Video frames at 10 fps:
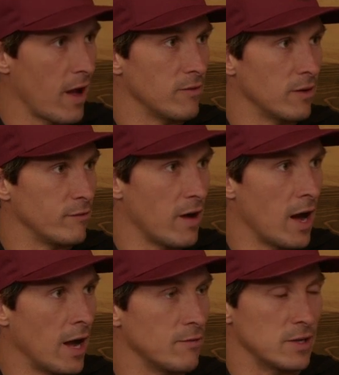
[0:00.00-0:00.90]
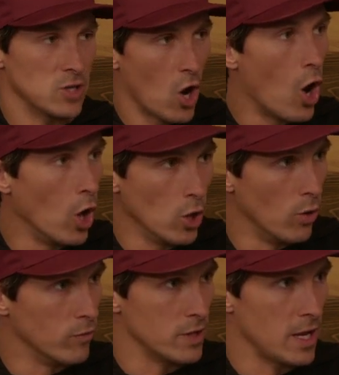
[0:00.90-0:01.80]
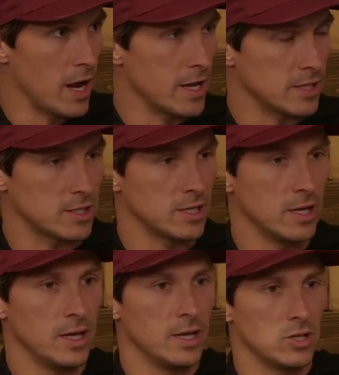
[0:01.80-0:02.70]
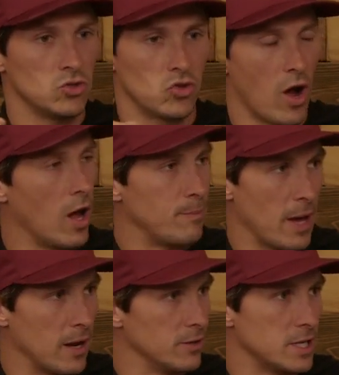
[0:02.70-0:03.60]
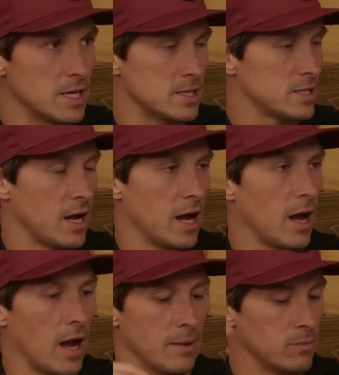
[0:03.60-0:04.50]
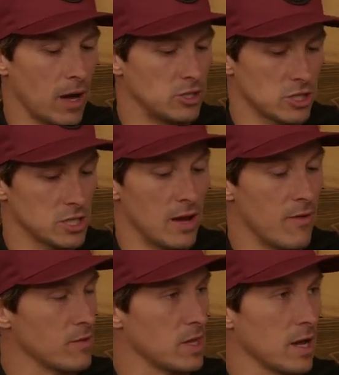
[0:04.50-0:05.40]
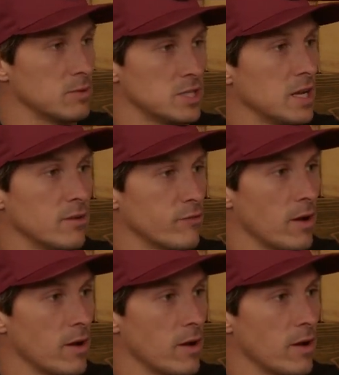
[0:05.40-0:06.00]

5-on-5. He's all over the ice, drawing penalties. I just love everything I'm seeing